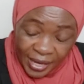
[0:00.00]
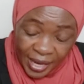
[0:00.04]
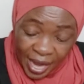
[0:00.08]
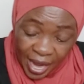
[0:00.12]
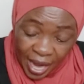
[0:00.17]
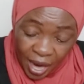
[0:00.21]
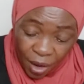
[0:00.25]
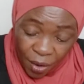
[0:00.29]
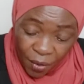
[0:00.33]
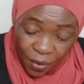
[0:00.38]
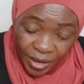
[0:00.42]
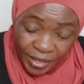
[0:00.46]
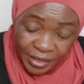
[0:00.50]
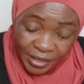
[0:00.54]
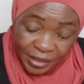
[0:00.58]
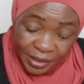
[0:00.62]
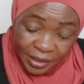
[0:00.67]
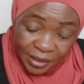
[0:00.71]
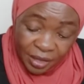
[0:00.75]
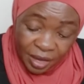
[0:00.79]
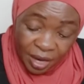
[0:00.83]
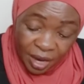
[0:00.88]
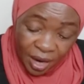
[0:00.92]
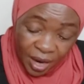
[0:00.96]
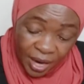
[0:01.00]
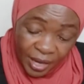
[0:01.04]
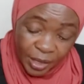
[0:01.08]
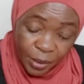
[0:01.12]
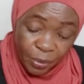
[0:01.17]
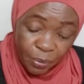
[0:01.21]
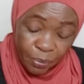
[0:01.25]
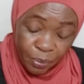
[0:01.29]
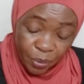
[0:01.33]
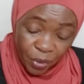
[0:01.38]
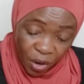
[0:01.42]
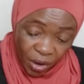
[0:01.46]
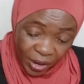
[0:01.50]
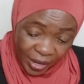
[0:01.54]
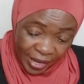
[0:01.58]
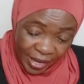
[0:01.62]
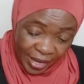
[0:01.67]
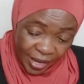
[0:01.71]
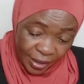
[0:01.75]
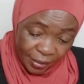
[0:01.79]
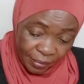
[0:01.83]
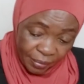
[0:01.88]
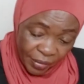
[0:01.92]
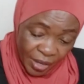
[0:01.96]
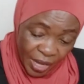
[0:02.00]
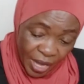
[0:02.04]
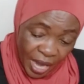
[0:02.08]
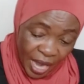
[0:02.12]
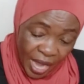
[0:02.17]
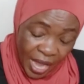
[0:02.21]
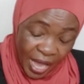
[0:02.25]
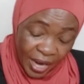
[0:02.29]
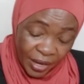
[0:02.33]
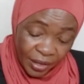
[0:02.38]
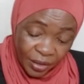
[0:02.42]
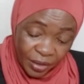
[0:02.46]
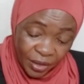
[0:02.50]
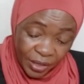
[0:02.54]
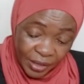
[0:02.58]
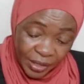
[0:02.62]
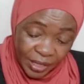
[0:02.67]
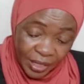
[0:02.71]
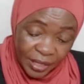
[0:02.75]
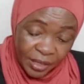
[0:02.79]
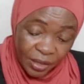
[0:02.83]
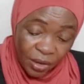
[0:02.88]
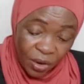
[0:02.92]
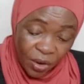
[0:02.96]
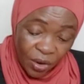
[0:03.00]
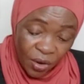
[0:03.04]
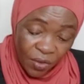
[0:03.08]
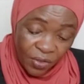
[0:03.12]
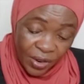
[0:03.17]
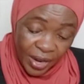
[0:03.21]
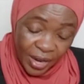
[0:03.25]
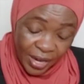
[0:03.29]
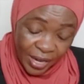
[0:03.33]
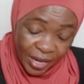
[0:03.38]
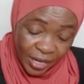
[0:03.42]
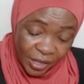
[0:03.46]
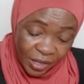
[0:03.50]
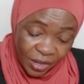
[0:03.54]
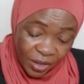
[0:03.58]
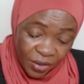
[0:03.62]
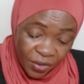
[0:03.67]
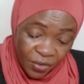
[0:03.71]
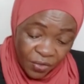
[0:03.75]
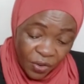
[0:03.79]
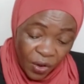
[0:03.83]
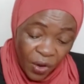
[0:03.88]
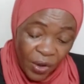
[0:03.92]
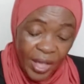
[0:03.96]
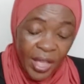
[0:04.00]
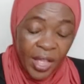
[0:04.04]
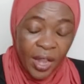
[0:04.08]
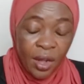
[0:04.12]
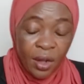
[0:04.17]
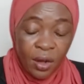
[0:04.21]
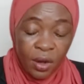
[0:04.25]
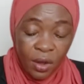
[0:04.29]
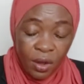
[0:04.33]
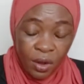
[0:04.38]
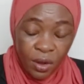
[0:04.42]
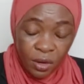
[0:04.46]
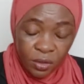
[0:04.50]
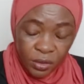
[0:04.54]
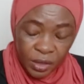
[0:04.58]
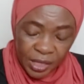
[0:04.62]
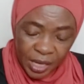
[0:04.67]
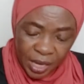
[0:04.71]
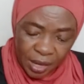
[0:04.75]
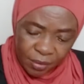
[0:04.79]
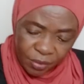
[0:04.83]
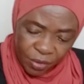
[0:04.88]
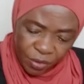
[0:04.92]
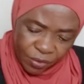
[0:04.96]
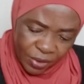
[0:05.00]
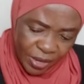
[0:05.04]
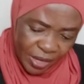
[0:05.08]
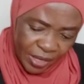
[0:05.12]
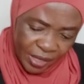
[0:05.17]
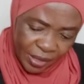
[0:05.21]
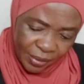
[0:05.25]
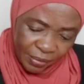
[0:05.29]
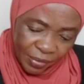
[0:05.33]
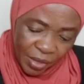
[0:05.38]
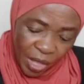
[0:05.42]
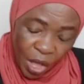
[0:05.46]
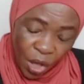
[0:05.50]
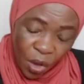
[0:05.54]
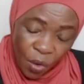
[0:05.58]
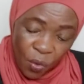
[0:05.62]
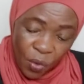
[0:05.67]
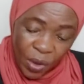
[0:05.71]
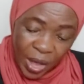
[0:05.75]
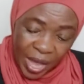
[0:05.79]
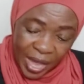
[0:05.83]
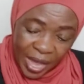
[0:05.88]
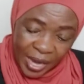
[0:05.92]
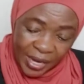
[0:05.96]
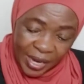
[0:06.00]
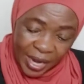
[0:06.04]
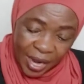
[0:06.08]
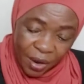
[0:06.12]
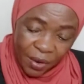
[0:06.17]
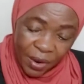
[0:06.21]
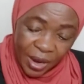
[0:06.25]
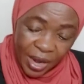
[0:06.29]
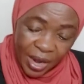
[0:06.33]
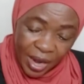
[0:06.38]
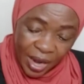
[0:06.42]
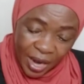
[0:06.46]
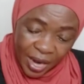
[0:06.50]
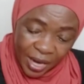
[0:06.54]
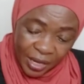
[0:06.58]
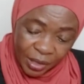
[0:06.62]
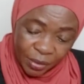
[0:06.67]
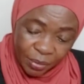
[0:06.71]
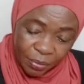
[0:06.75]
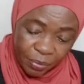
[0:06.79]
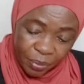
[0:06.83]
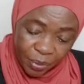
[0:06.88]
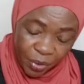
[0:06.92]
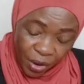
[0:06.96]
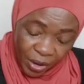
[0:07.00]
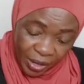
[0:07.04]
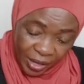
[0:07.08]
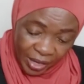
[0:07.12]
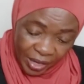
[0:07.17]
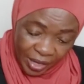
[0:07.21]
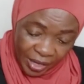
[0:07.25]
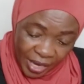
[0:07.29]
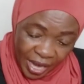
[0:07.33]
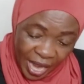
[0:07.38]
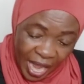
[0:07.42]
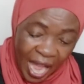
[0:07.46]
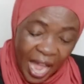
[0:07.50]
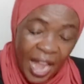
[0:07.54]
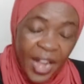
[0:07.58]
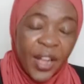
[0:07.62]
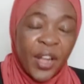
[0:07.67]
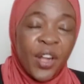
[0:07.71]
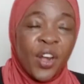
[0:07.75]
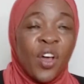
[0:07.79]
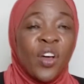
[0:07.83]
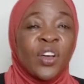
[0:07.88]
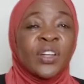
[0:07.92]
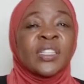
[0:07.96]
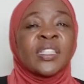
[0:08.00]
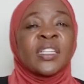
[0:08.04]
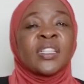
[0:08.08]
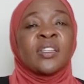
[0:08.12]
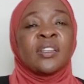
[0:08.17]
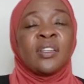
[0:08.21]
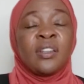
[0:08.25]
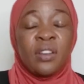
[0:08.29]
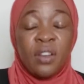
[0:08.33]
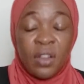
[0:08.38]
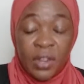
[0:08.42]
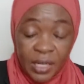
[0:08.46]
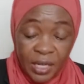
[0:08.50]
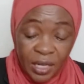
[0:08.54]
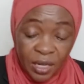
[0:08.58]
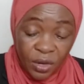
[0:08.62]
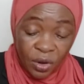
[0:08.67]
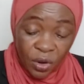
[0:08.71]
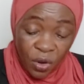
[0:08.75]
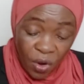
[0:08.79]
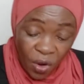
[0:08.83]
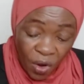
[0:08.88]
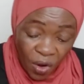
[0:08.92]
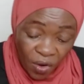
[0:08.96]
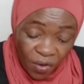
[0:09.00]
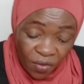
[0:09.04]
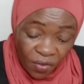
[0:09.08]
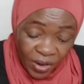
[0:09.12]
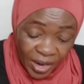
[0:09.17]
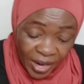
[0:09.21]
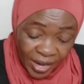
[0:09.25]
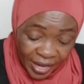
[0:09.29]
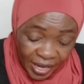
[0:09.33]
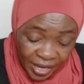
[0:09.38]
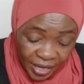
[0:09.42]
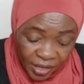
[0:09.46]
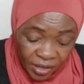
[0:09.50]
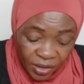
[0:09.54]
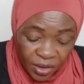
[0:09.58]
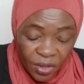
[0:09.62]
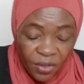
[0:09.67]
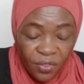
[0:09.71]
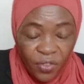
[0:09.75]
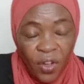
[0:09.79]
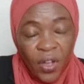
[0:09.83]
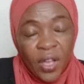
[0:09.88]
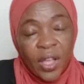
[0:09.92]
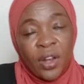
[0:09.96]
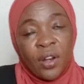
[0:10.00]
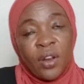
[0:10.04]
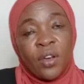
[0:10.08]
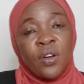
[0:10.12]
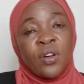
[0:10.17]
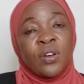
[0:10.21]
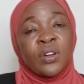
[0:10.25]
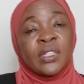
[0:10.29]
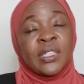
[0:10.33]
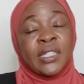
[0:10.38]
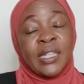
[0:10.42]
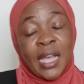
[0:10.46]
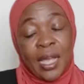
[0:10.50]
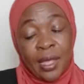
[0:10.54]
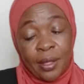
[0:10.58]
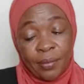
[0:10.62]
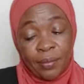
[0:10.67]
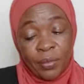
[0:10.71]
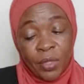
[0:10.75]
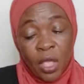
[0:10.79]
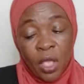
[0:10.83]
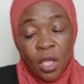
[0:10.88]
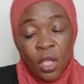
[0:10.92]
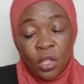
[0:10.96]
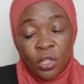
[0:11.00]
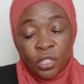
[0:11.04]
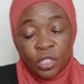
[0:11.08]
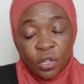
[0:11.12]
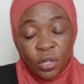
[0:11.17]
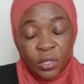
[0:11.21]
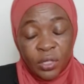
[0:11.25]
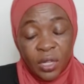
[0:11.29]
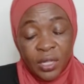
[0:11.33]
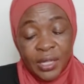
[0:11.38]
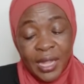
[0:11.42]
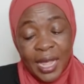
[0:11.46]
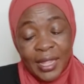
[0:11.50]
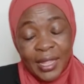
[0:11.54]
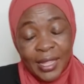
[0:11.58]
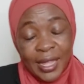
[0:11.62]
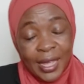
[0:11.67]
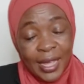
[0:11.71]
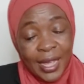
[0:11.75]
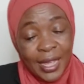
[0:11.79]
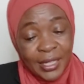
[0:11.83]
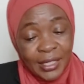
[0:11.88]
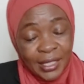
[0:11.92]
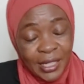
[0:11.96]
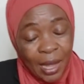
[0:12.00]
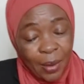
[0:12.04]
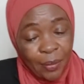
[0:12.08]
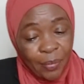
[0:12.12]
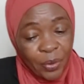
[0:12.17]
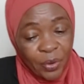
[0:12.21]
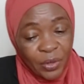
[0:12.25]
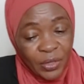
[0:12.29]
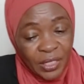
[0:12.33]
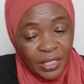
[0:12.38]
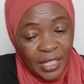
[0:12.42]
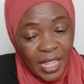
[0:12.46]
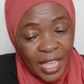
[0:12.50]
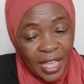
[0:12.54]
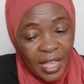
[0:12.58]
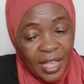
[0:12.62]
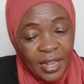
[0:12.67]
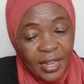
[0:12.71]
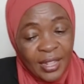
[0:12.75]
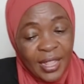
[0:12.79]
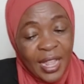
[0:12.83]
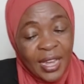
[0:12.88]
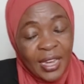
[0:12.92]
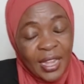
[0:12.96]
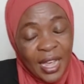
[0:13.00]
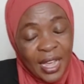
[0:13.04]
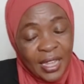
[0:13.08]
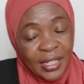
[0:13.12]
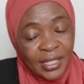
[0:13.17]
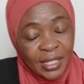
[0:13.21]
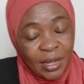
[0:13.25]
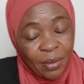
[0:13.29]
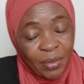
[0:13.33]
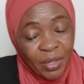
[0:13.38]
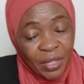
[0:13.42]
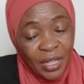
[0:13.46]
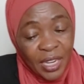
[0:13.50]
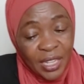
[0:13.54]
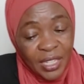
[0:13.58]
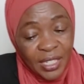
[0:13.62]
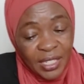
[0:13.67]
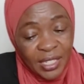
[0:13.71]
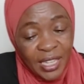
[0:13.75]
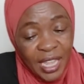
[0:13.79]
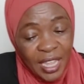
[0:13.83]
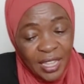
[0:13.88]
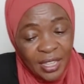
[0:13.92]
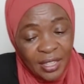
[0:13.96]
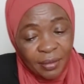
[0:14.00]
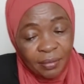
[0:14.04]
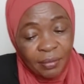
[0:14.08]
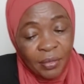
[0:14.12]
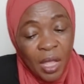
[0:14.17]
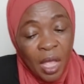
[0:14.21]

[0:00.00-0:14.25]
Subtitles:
our heart broken and gotten over it for a long time. What? We had our heart broken and not gotten over it for a long time. So those are the examples there. Then he has something that he's saying.